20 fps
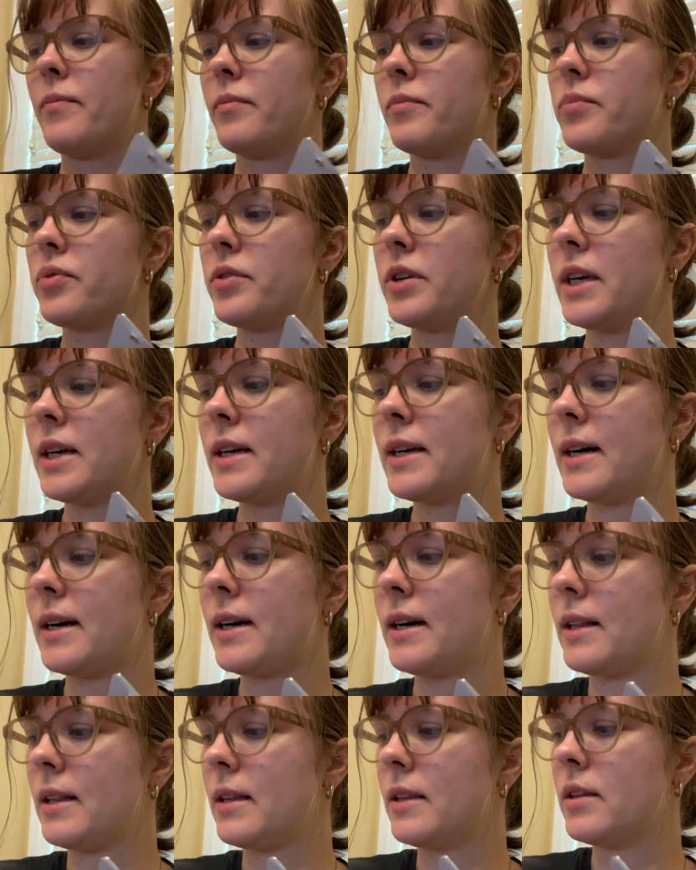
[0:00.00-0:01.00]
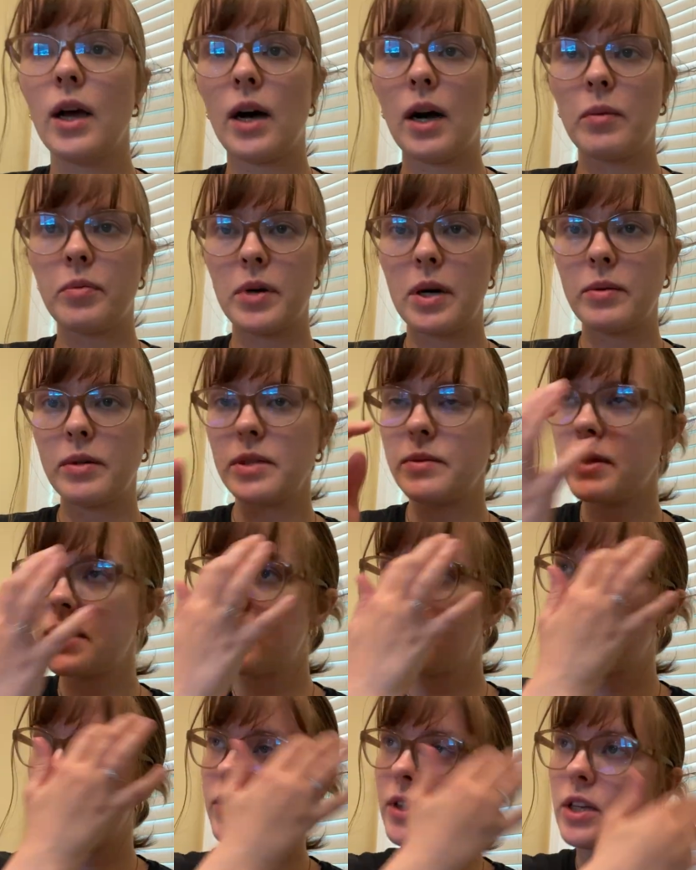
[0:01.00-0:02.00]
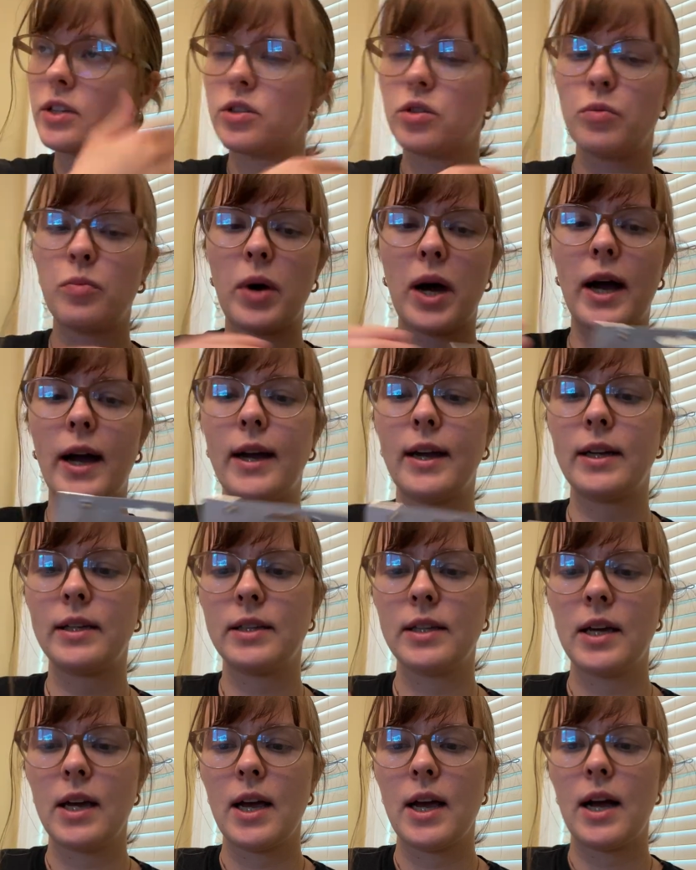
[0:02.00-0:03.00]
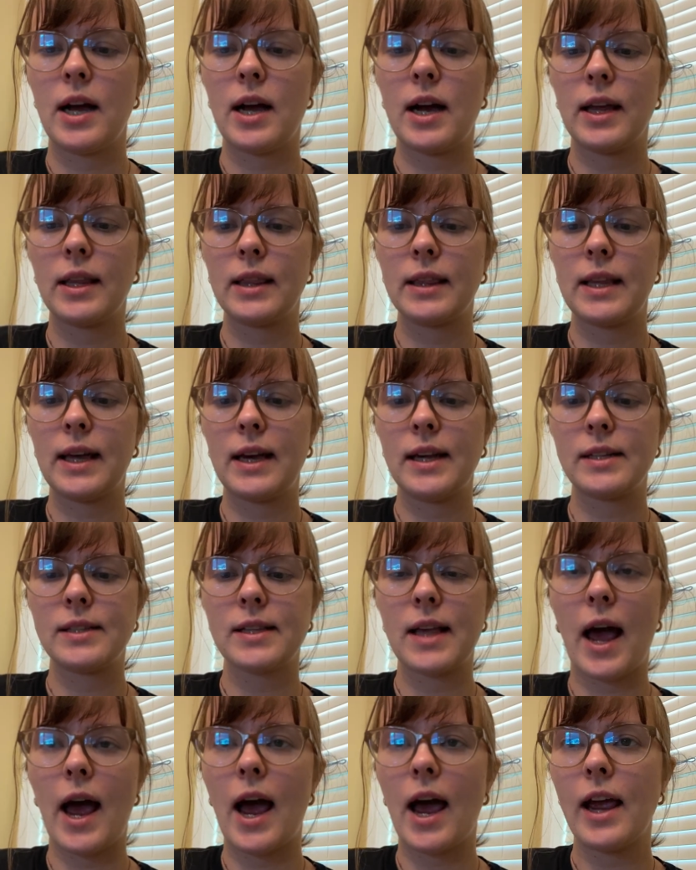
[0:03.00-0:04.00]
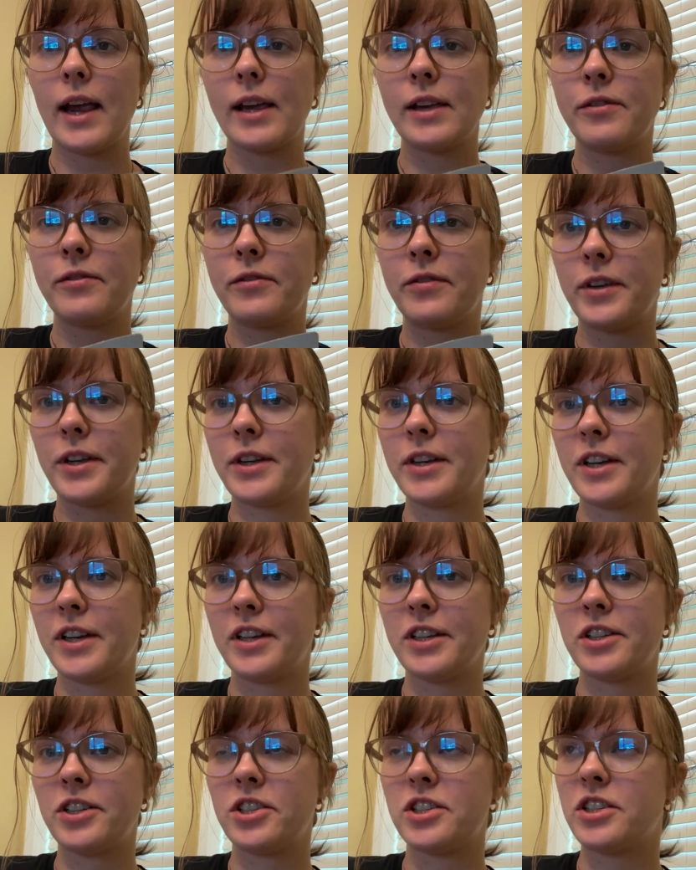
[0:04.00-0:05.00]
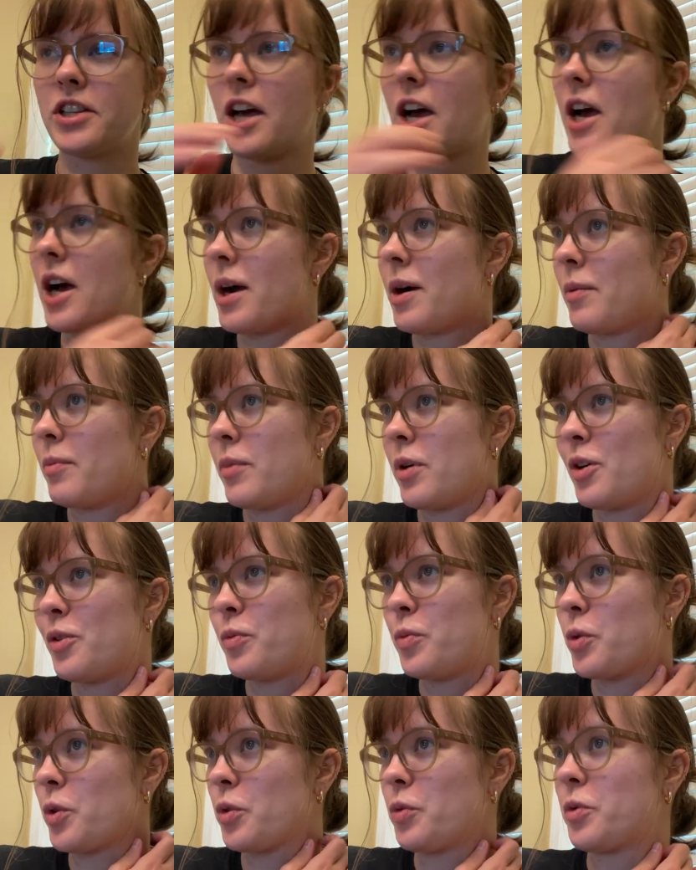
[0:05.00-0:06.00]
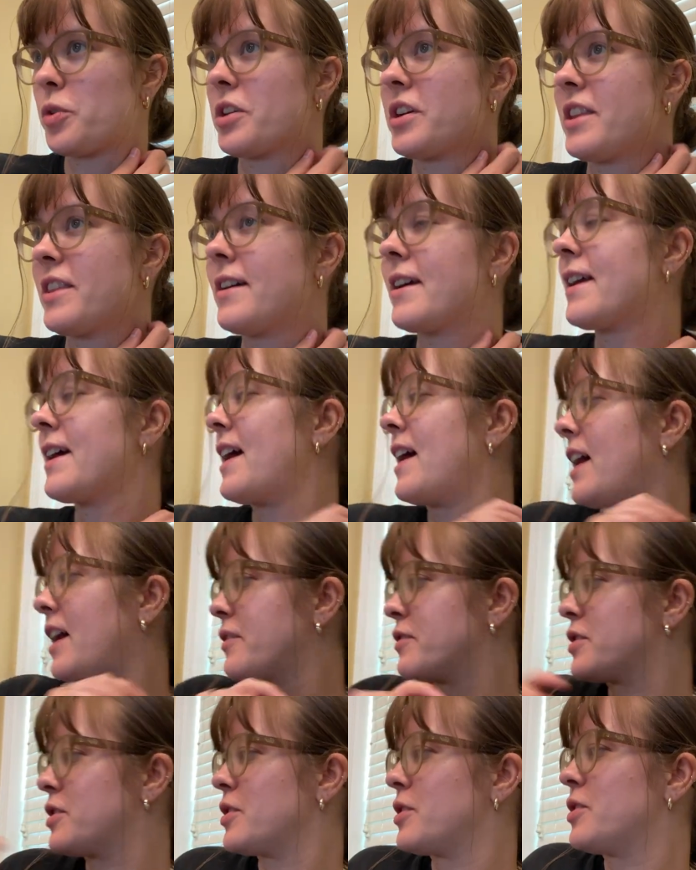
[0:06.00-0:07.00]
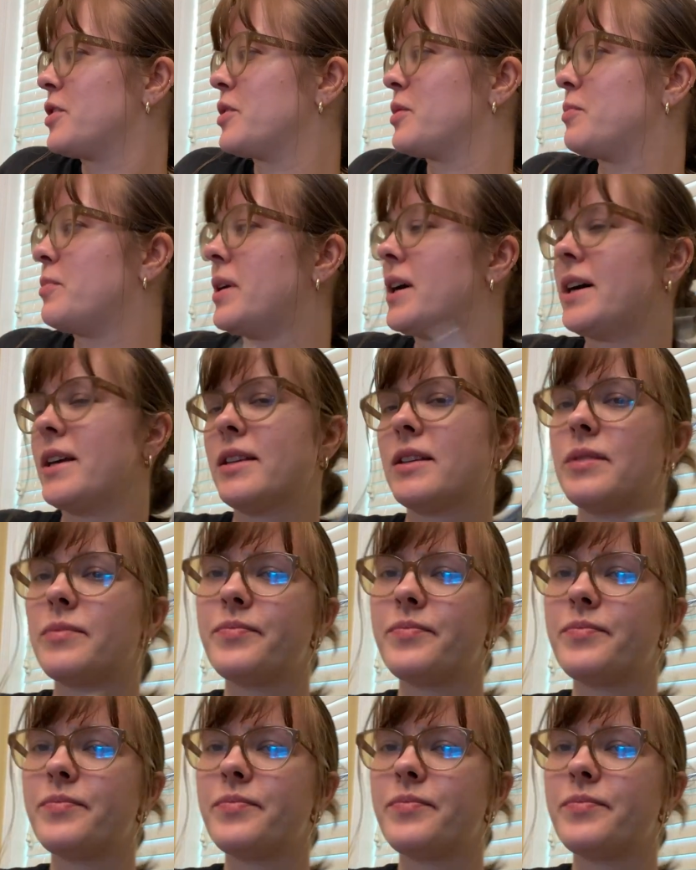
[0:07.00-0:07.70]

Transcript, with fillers: pringle i promise myself not to buy it unless i finish some woodwork that i have to do but